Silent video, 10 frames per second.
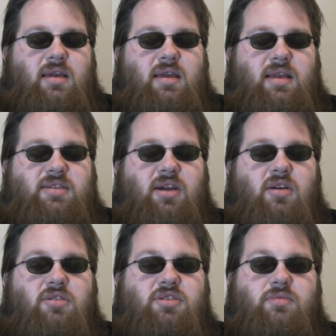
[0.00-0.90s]
it's
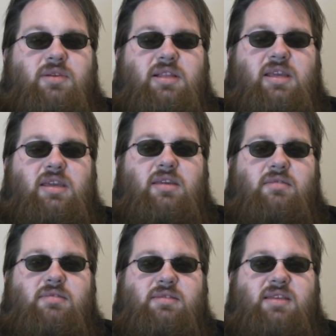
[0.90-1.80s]
hard to
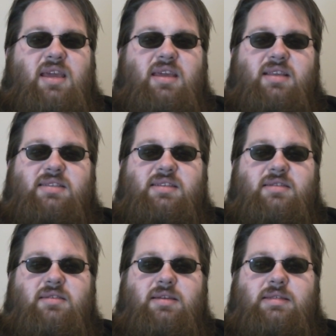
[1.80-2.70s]
really take it
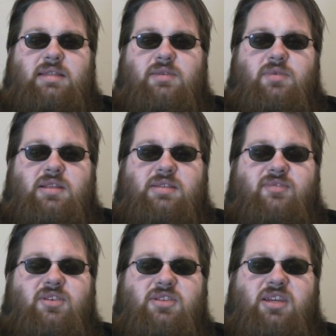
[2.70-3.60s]
seriously when it
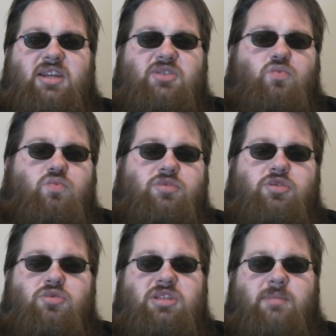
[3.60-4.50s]
feels like it's
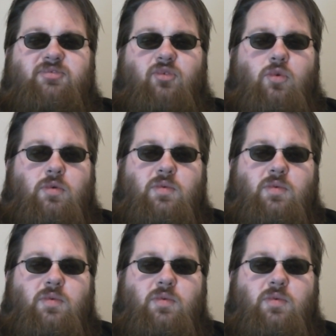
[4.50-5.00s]
2 steps forward,